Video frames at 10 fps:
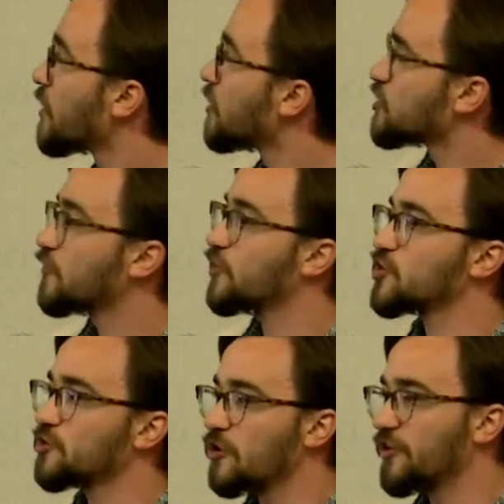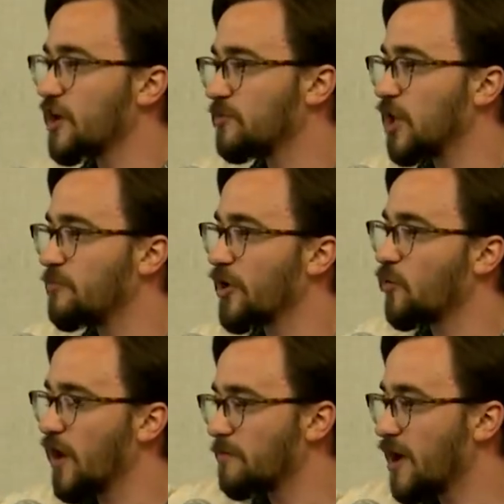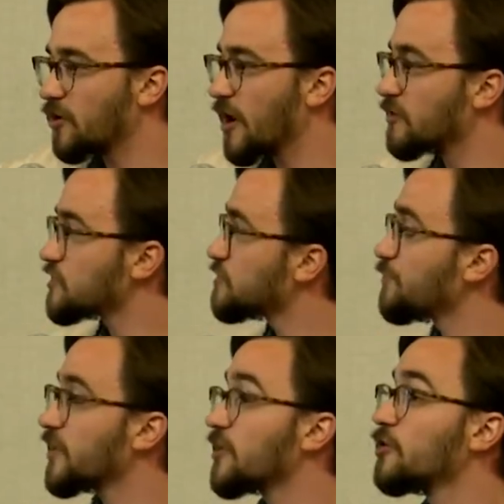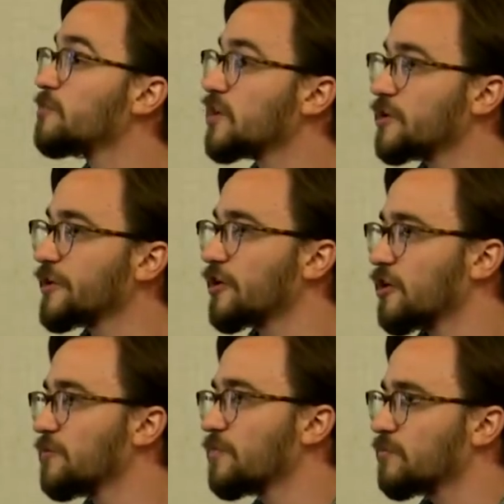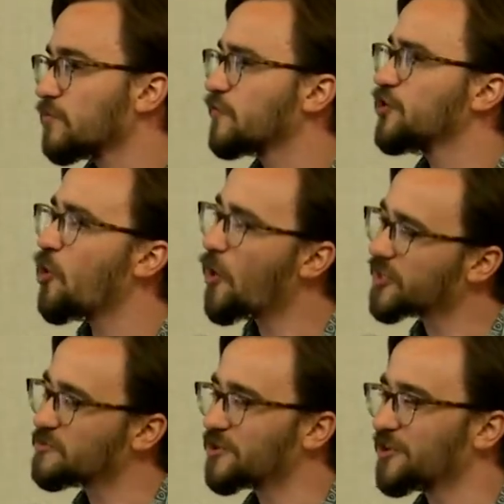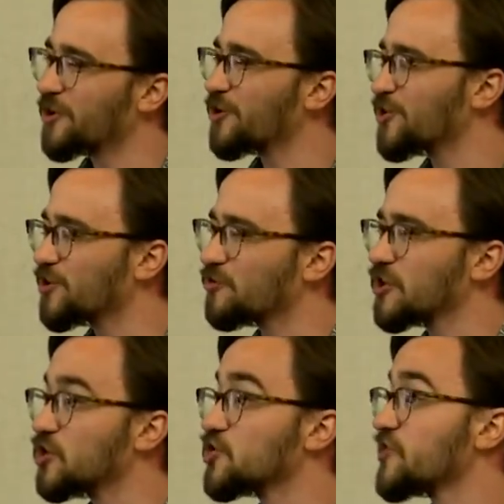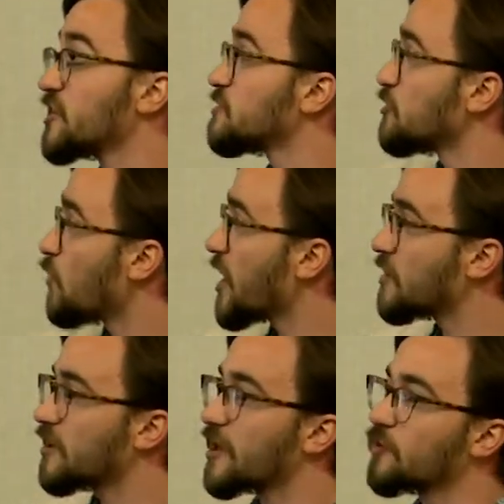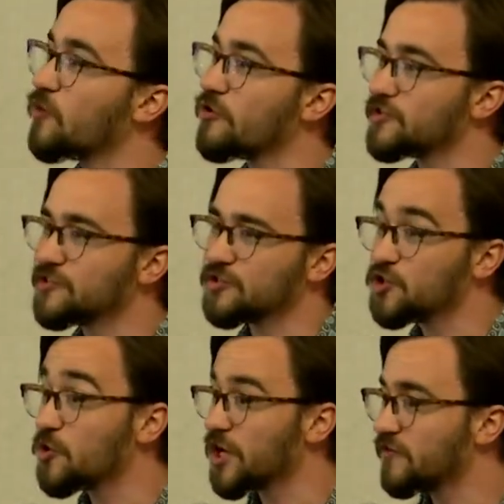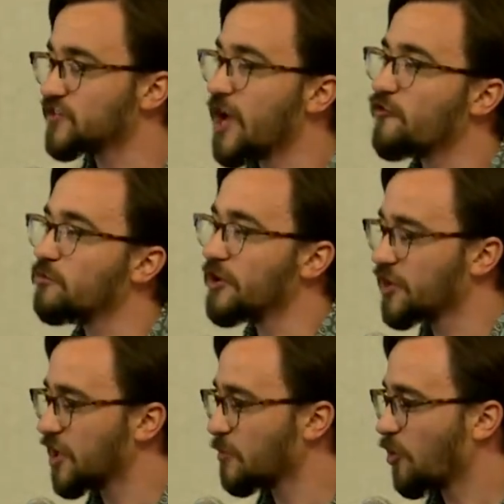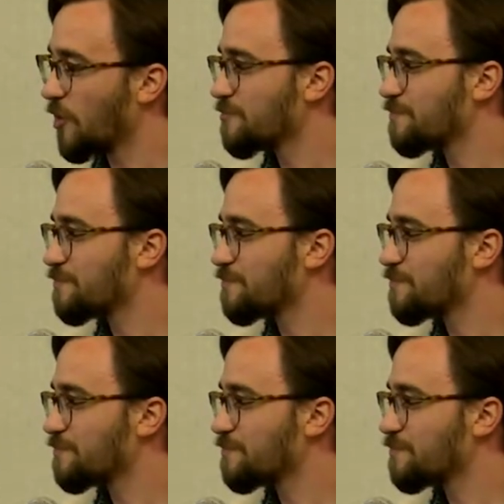So if you just throw a label up on a white background, it'll be clear, but if you don't want it to be clear, then you can just set it to be white, and it won't do any of this alpha blending anymore.